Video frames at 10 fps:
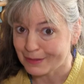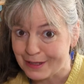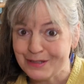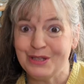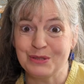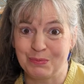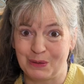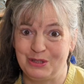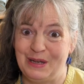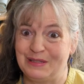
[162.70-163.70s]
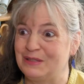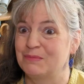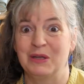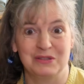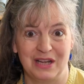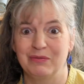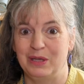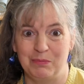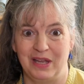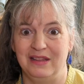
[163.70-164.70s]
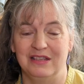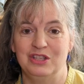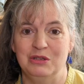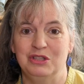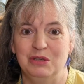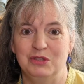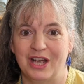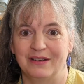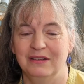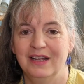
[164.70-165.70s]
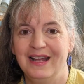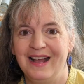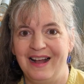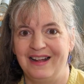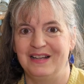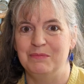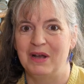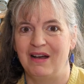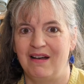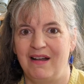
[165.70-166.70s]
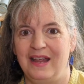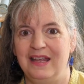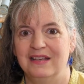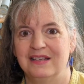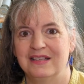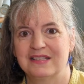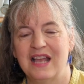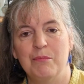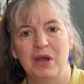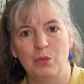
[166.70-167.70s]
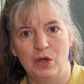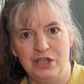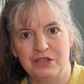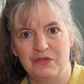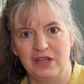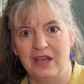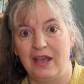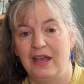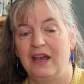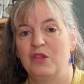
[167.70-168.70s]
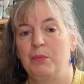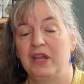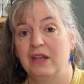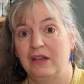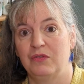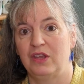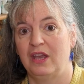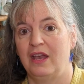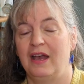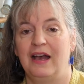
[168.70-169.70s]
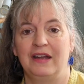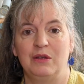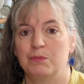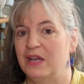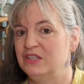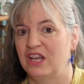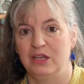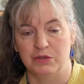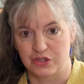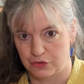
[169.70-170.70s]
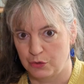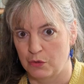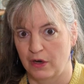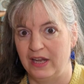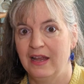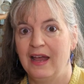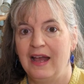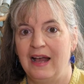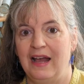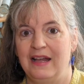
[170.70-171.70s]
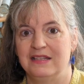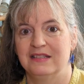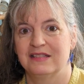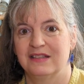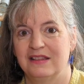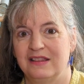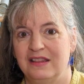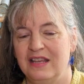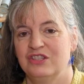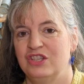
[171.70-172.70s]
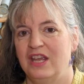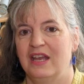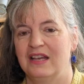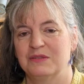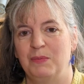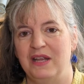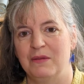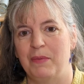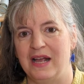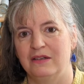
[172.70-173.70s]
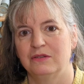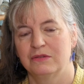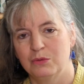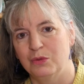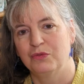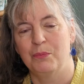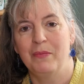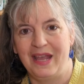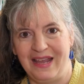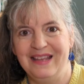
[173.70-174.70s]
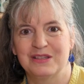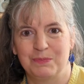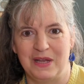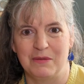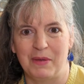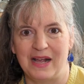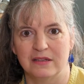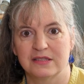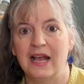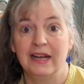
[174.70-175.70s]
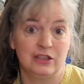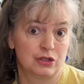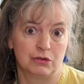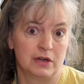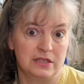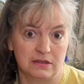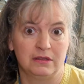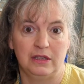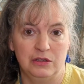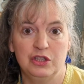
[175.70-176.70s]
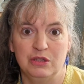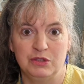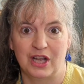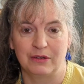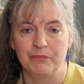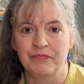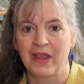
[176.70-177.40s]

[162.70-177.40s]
This year's project has most definitely been this YouTube channel. I set my word of the year at the beginning of the year, and it basically was story. And this year has been about, or for me, it's been about telling stories on the YouTube channel.